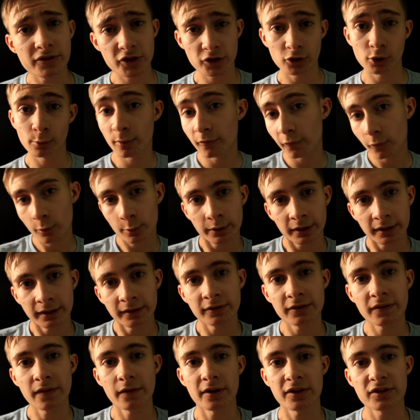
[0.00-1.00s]
so before we get
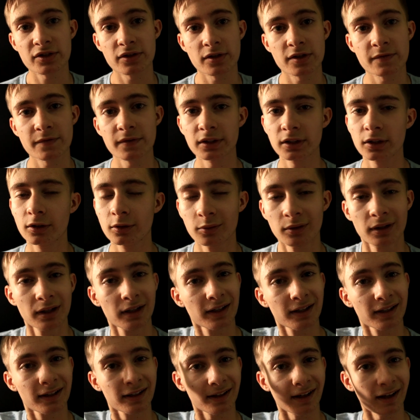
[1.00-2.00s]
into the rest of this video,
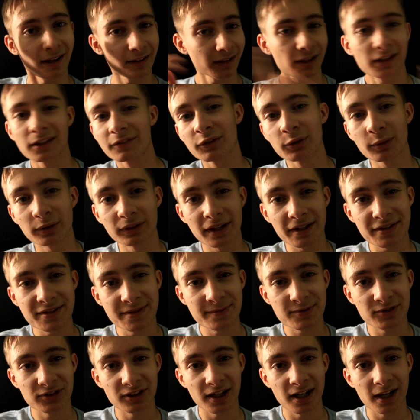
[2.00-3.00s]
a lot of you are not
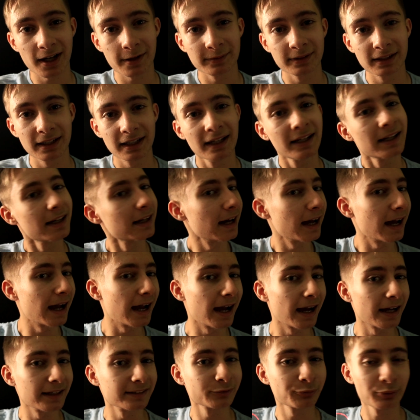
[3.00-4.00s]
subscribed,
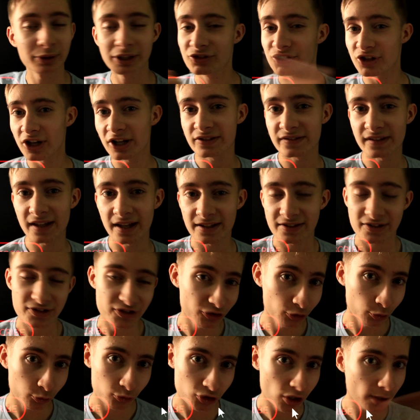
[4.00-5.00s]
and we can change that,
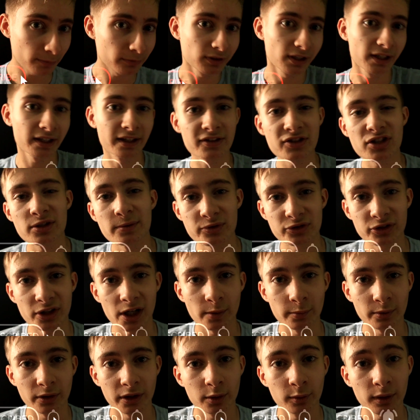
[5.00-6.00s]
so drop a like and
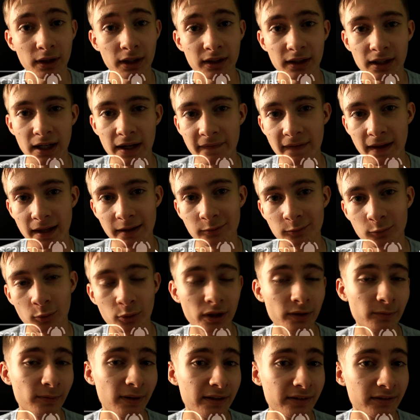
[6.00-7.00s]
subscribe really quick, and then we'll
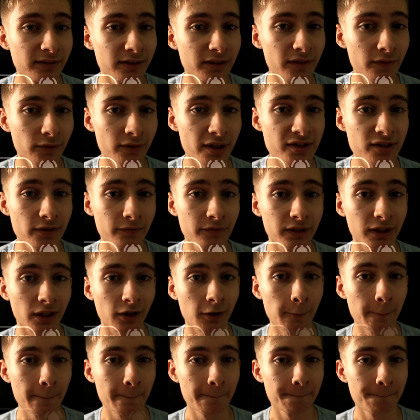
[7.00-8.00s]
get right into the rest of the
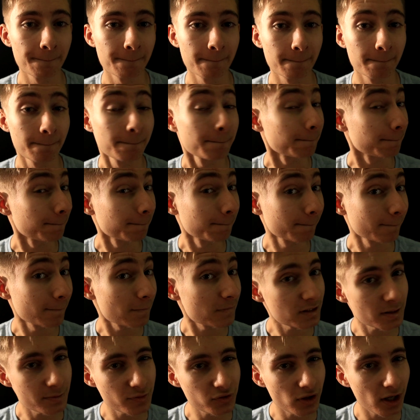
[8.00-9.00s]
video.
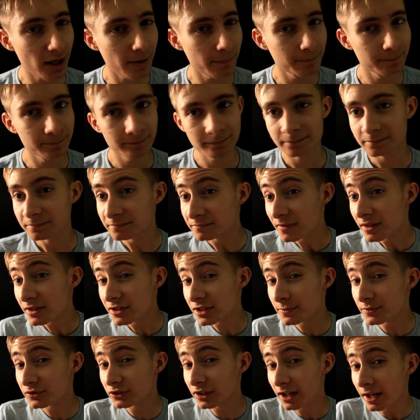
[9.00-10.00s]
Subscribe.
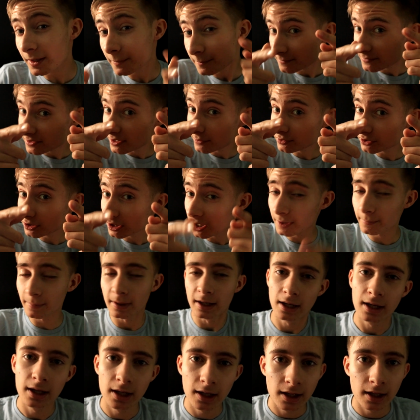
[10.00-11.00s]
Subscribe. Subscribe.
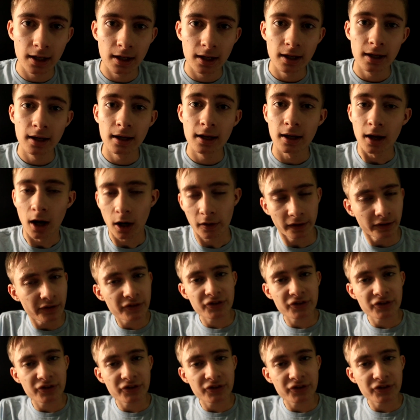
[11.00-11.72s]
Alright,